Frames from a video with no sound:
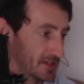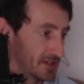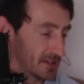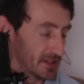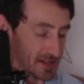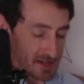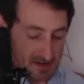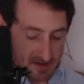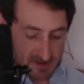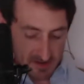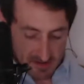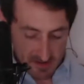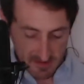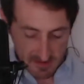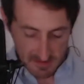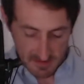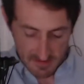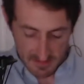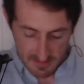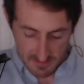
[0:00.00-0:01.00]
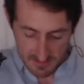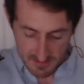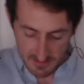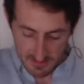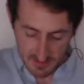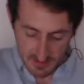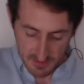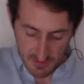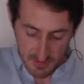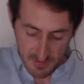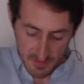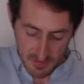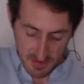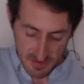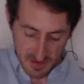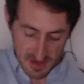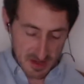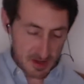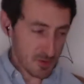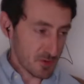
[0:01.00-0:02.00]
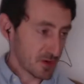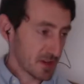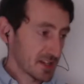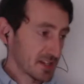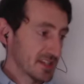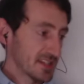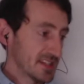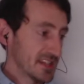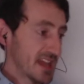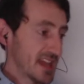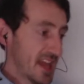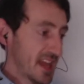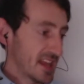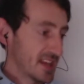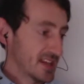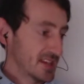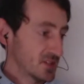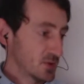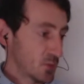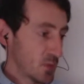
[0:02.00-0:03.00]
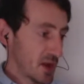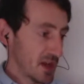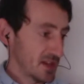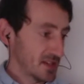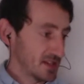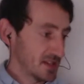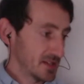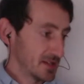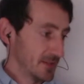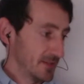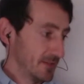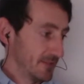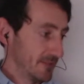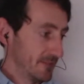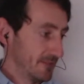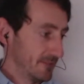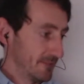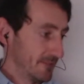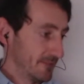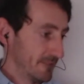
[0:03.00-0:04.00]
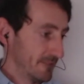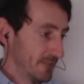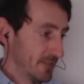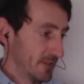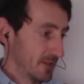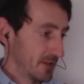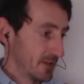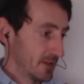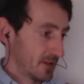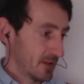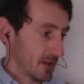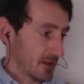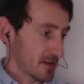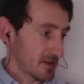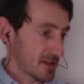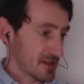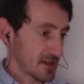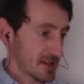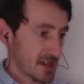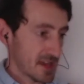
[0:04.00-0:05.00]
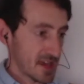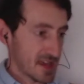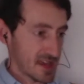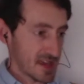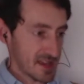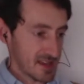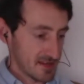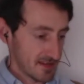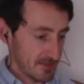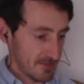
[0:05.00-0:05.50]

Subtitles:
So, looks like no one can see it in Twitch. Okay.